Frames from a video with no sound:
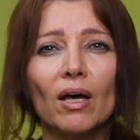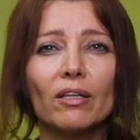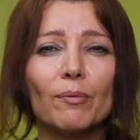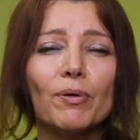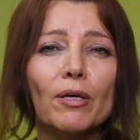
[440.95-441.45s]

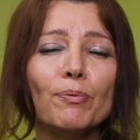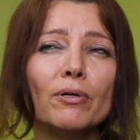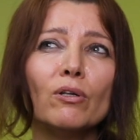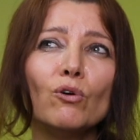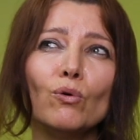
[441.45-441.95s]
that
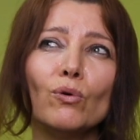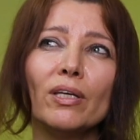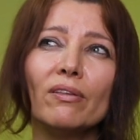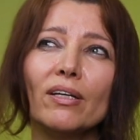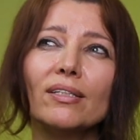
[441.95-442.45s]
people who
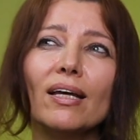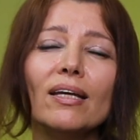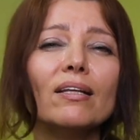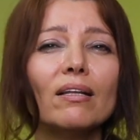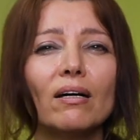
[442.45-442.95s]
in their
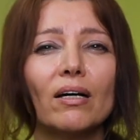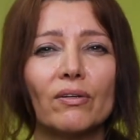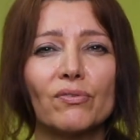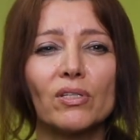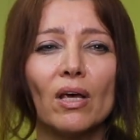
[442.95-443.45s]
daily
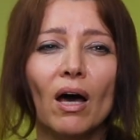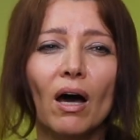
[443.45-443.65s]
lives,